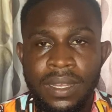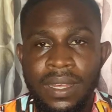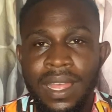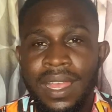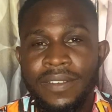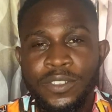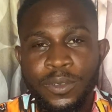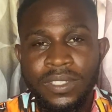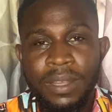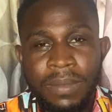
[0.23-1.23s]
I have
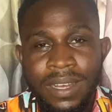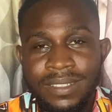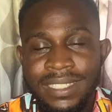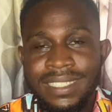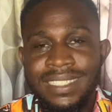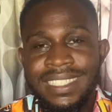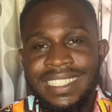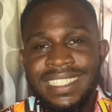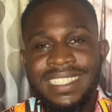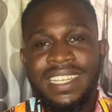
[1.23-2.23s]
talked about this in
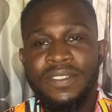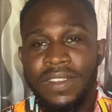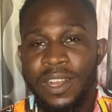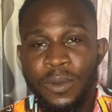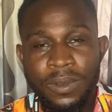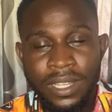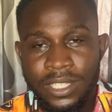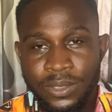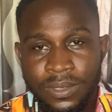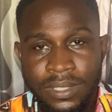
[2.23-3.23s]
several
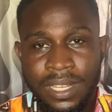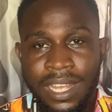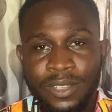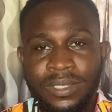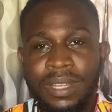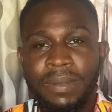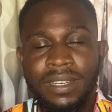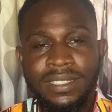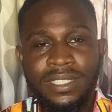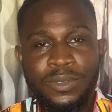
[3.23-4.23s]
occasions. I talked
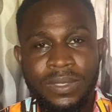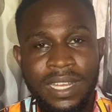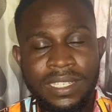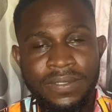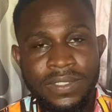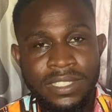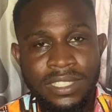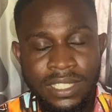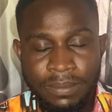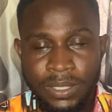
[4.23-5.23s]
about it when I
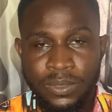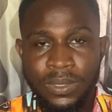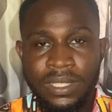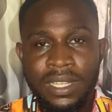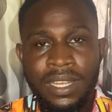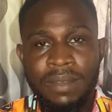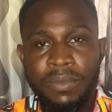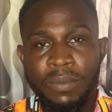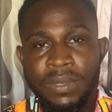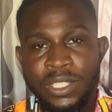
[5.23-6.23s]
differentiated between
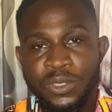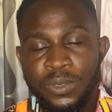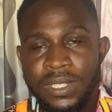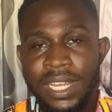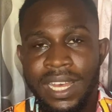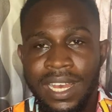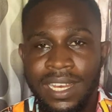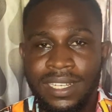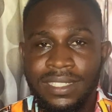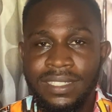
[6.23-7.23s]
public user
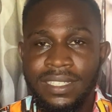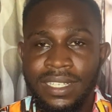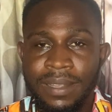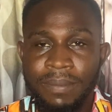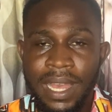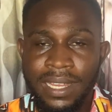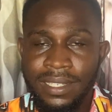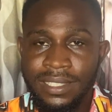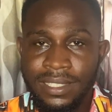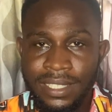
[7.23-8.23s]
and
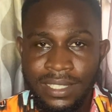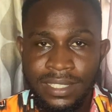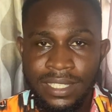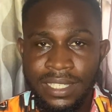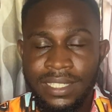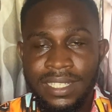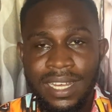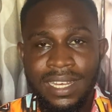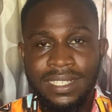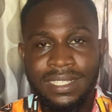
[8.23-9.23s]
accredited agent
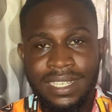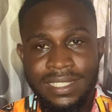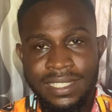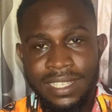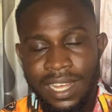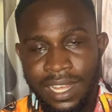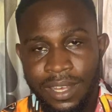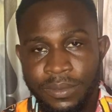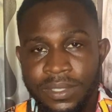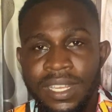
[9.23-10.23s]
and entity
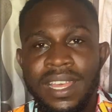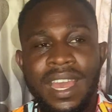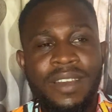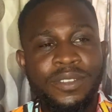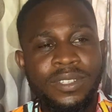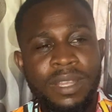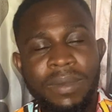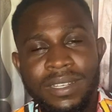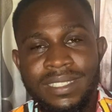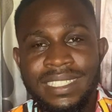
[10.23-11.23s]
account. I've talked
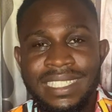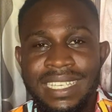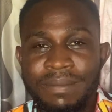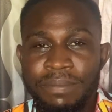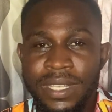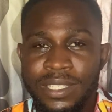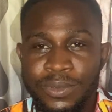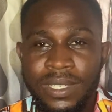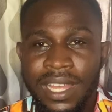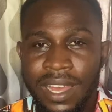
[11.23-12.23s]
about it in
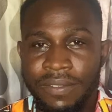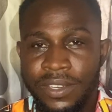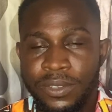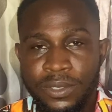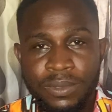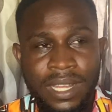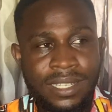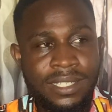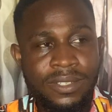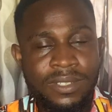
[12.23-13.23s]
between our videos when I
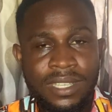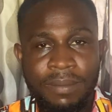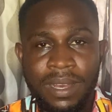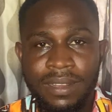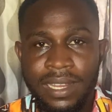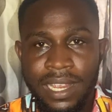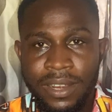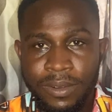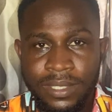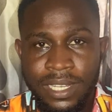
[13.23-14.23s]
discuss about
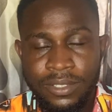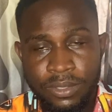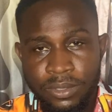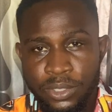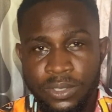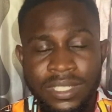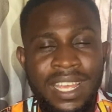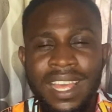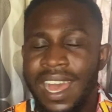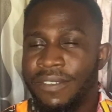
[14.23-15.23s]
errors and solutions.
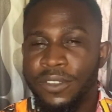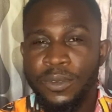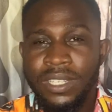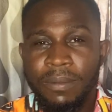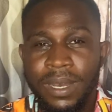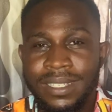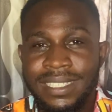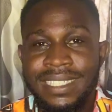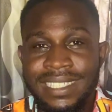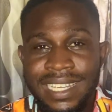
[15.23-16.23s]
I've talked about it
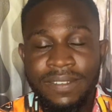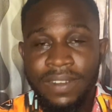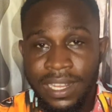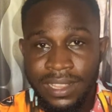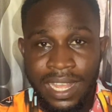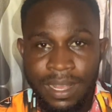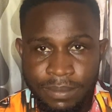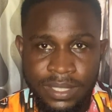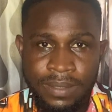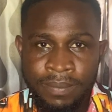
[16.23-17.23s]
several
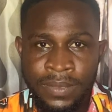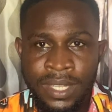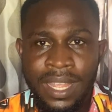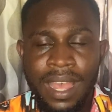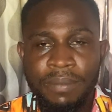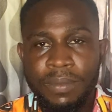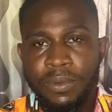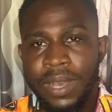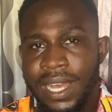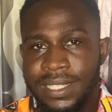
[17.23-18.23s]
times, and
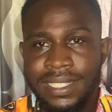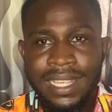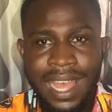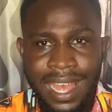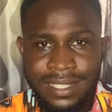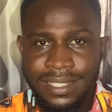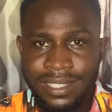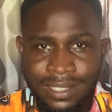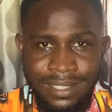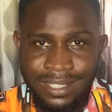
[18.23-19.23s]
people are still
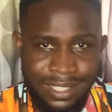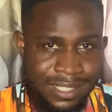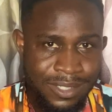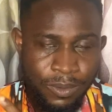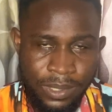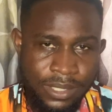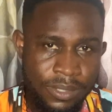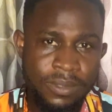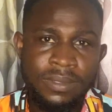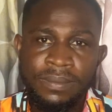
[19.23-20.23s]
asking this
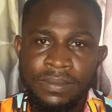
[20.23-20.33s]
question.